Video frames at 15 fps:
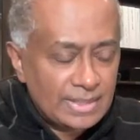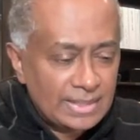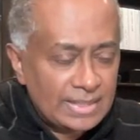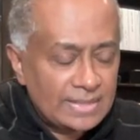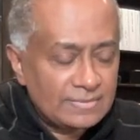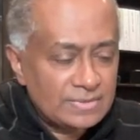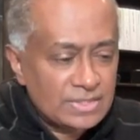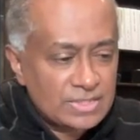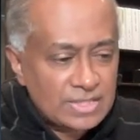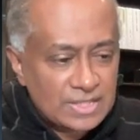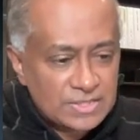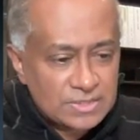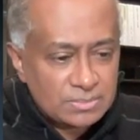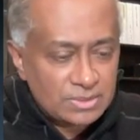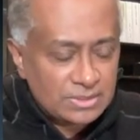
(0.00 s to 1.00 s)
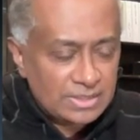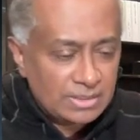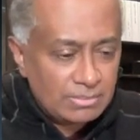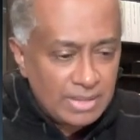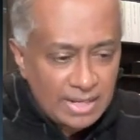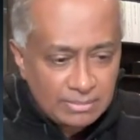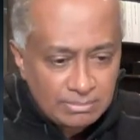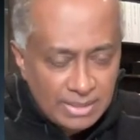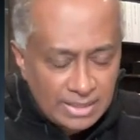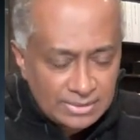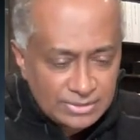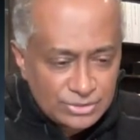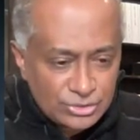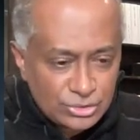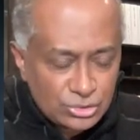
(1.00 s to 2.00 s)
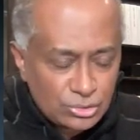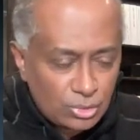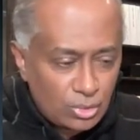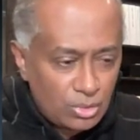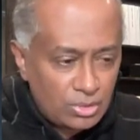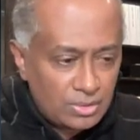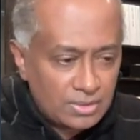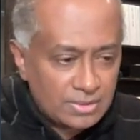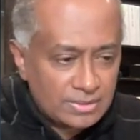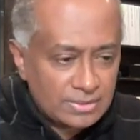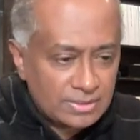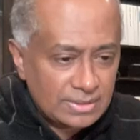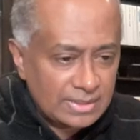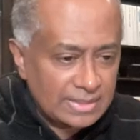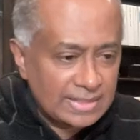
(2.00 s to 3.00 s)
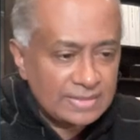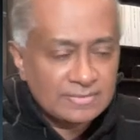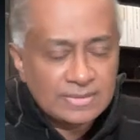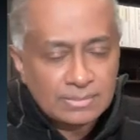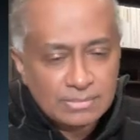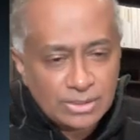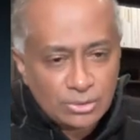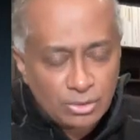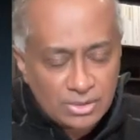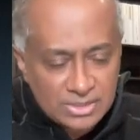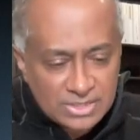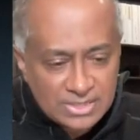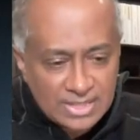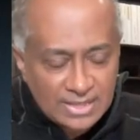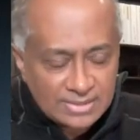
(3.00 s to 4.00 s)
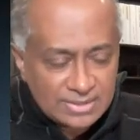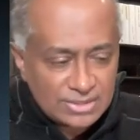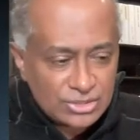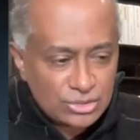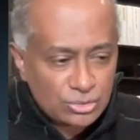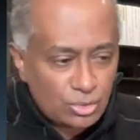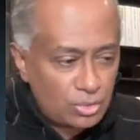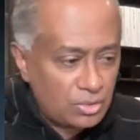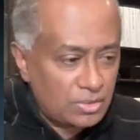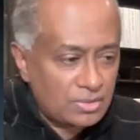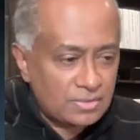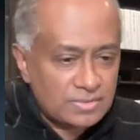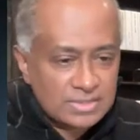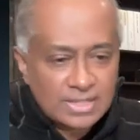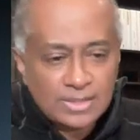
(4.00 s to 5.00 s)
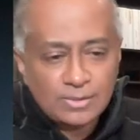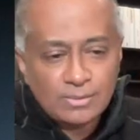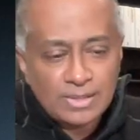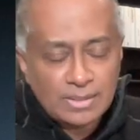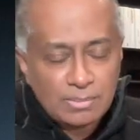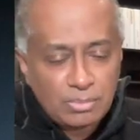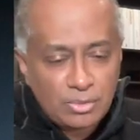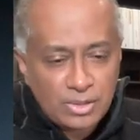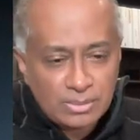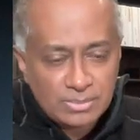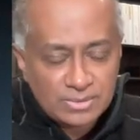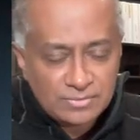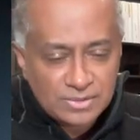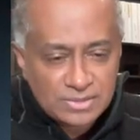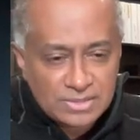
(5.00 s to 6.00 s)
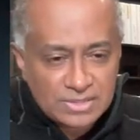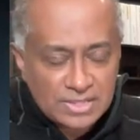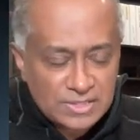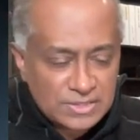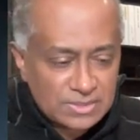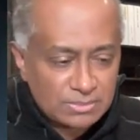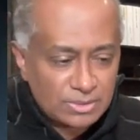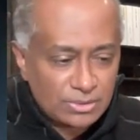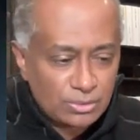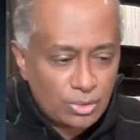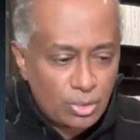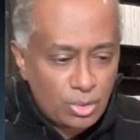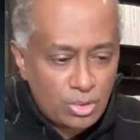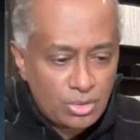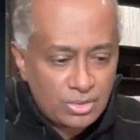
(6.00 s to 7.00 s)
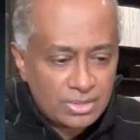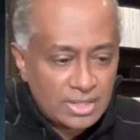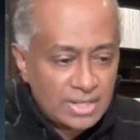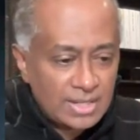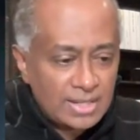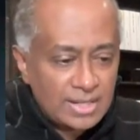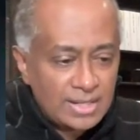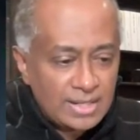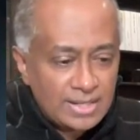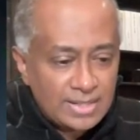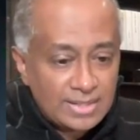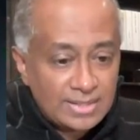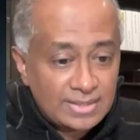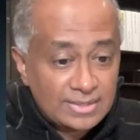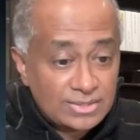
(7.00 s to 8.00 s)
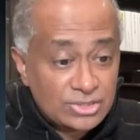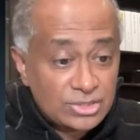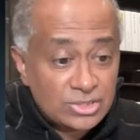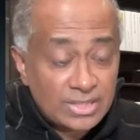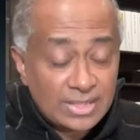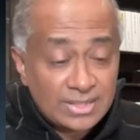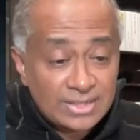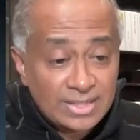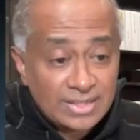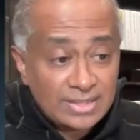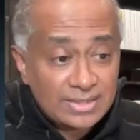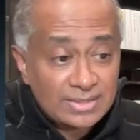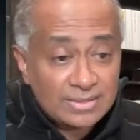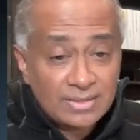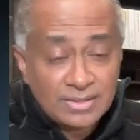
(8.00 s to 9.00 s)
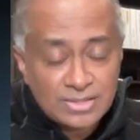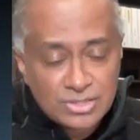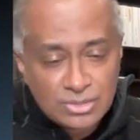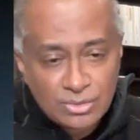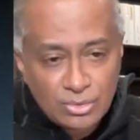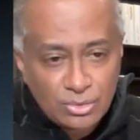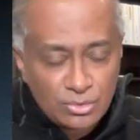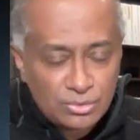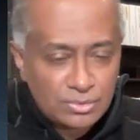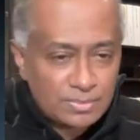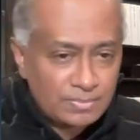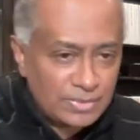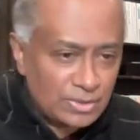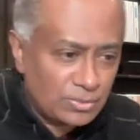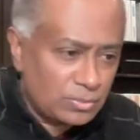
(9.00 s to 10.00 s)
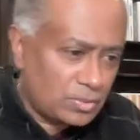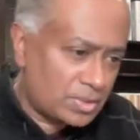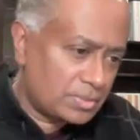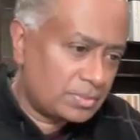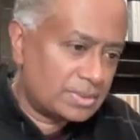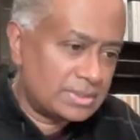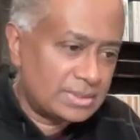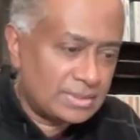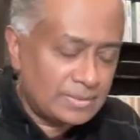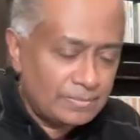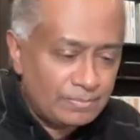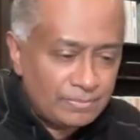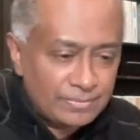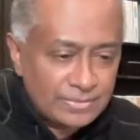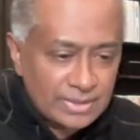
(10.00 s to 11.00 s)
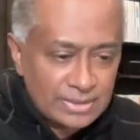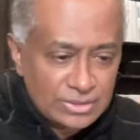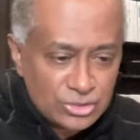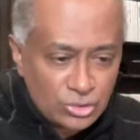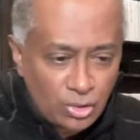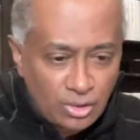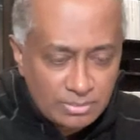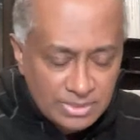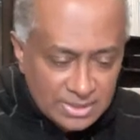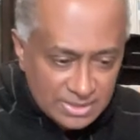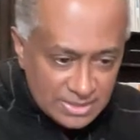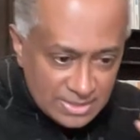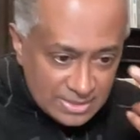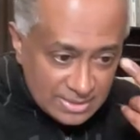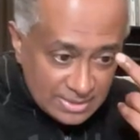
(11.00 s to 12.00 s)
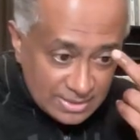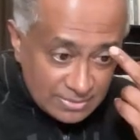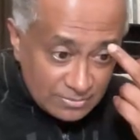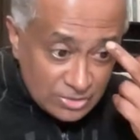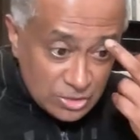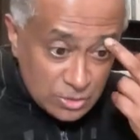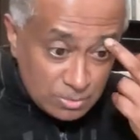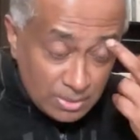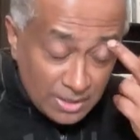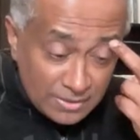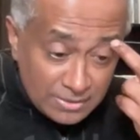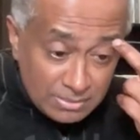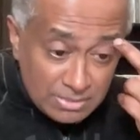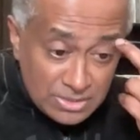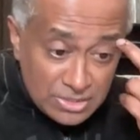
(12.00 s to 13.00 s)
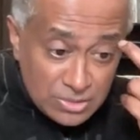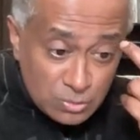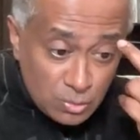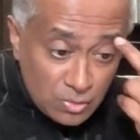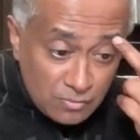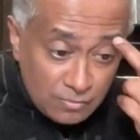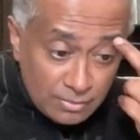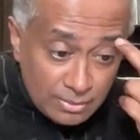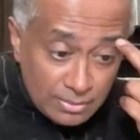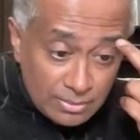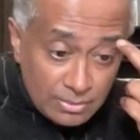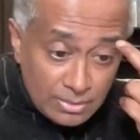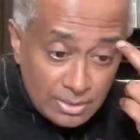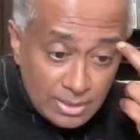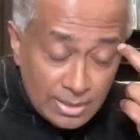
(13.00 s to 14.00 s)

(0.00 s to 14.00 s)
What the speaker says: give this customer their bank balance, or give them their order status, or schedule an appointment for this customer, or check their credit score. Whatever the job is, which is part of the business workflow,